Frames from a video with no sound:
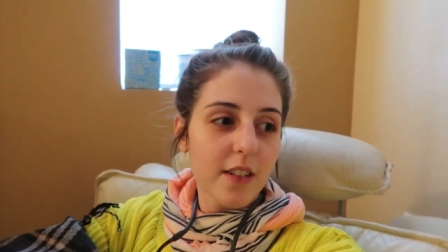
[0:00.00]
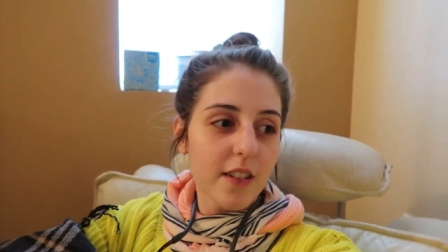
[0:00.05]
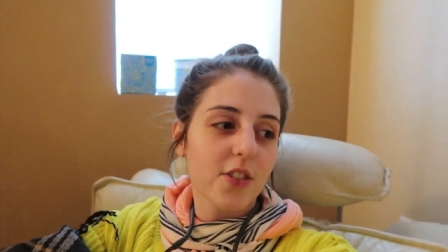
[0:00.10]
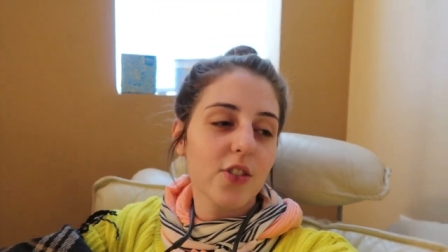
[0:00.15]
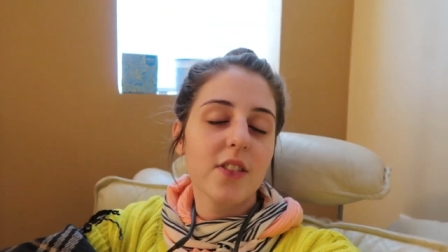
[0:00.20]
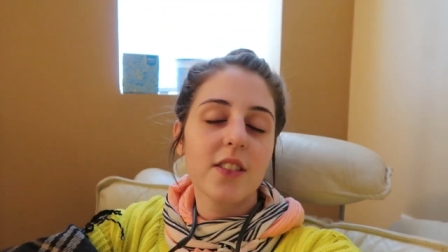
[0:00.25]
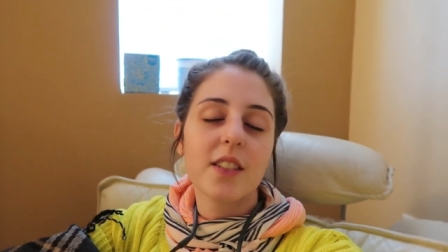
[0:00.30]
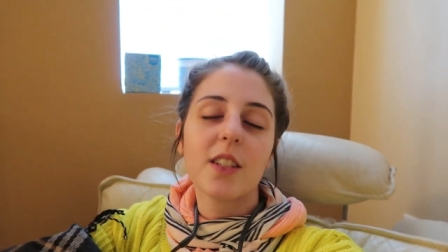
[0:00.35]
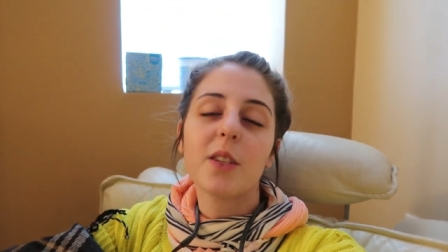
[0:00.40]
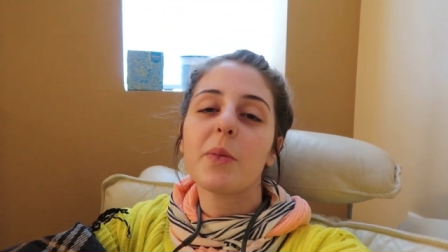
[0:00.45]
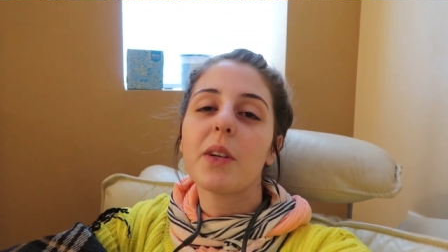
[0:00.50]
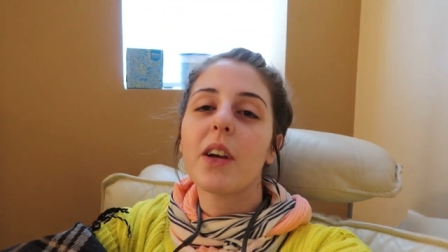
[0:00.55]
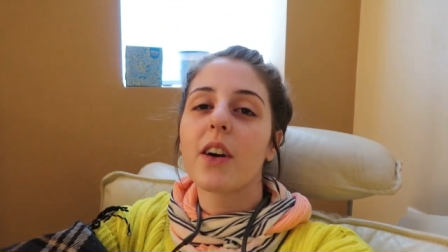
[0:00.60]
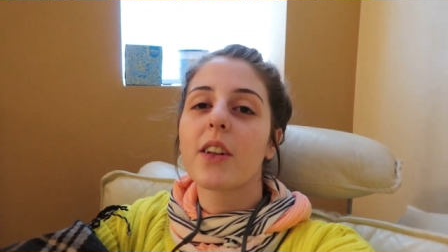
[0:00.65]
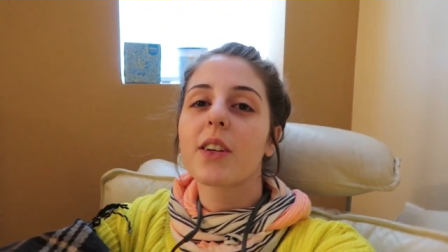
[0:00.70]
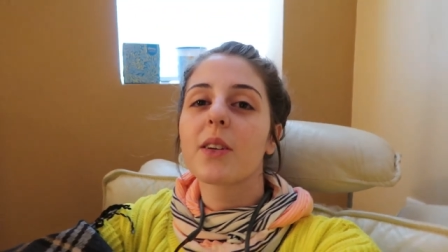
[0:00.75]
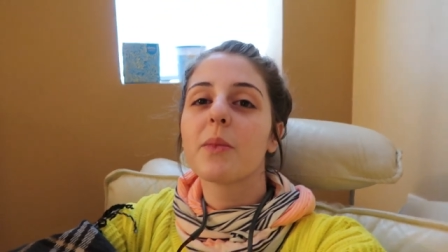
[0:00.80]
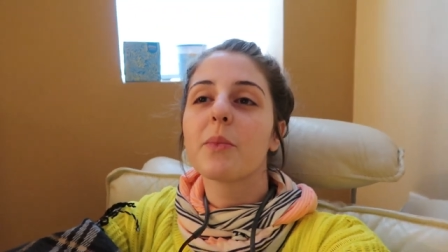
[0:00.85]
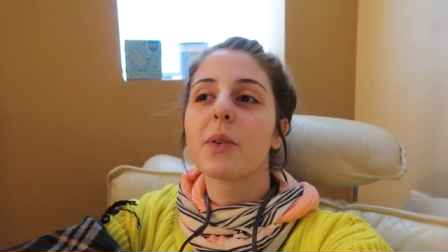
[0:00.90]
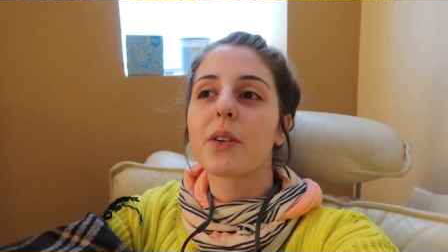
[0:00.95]
It's just gonna be
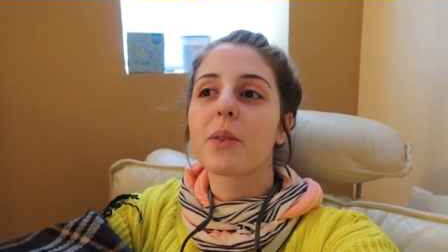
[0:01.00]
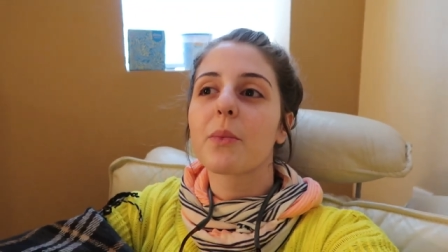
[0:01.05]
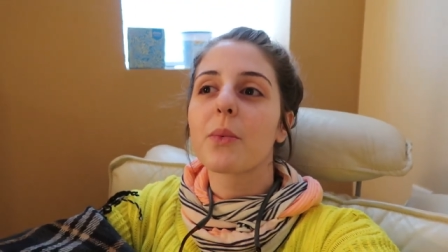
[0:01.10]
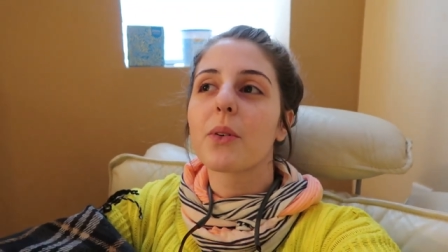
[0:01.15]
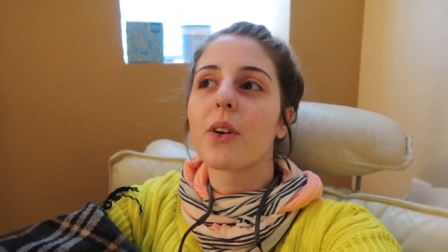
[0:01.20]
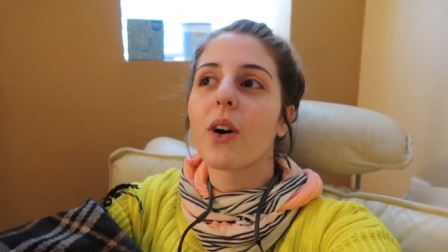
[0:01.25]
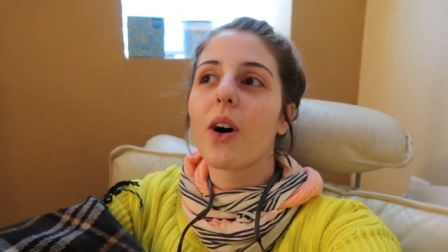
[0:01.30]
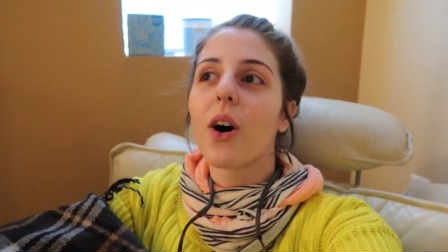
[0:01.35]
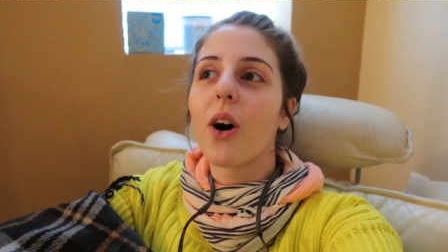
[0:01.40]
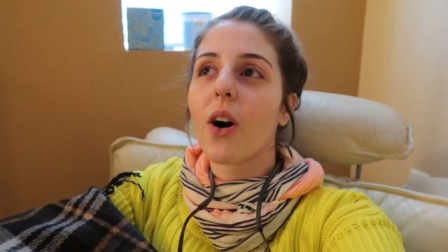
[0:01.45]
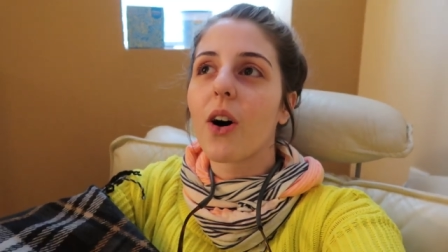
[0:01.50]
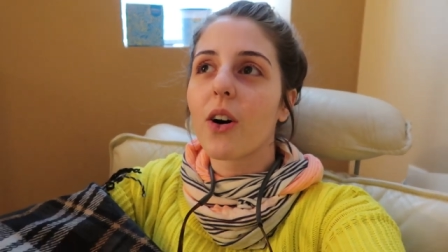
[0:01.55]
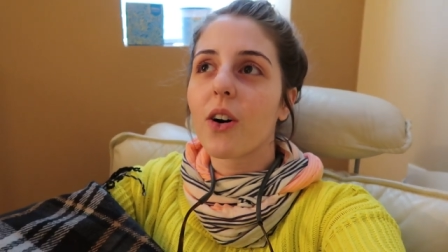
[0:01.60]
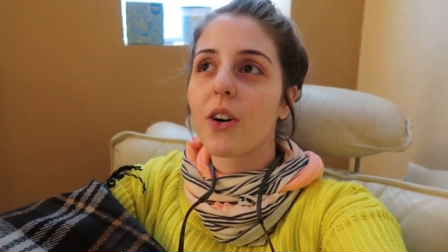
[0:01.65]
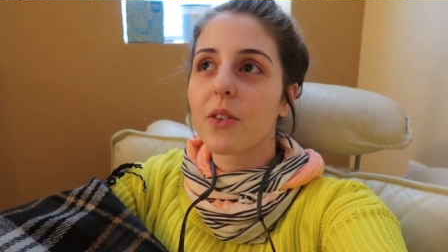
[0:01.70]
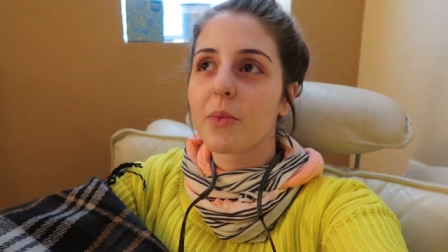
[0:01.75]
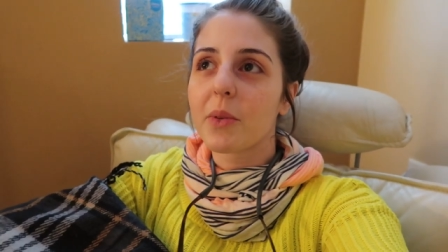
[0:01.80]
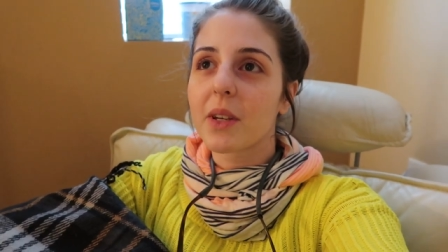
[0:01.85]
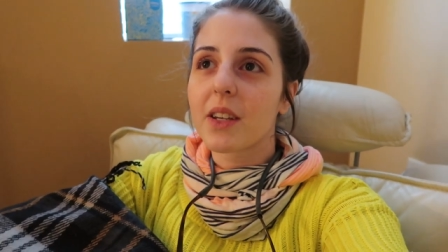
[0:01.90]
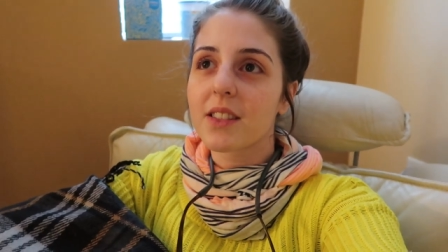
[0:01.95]
Hanukkah miracle
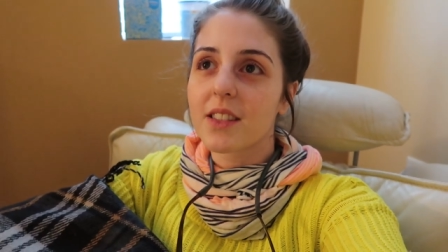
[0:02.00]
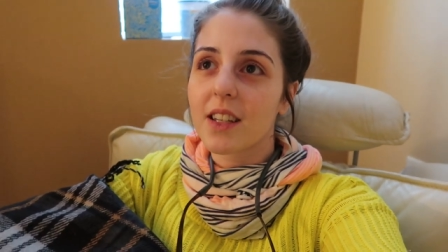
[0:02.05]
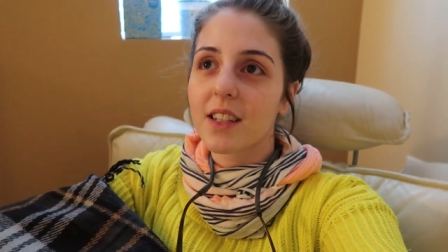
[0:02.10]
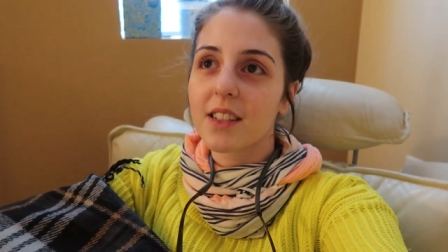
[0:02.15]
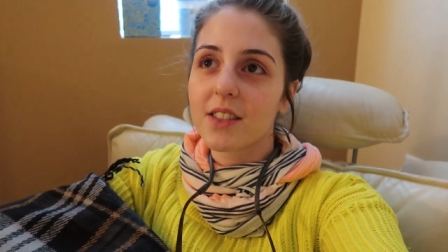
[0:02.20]
all because